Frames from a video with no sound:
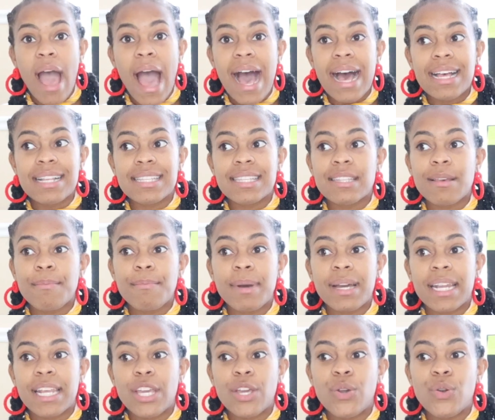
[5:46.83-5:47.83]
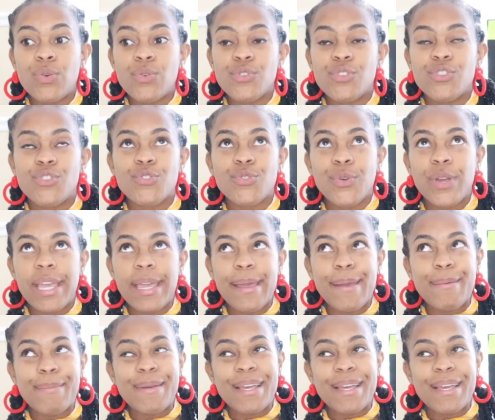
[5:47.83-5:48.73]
As somebody whose dream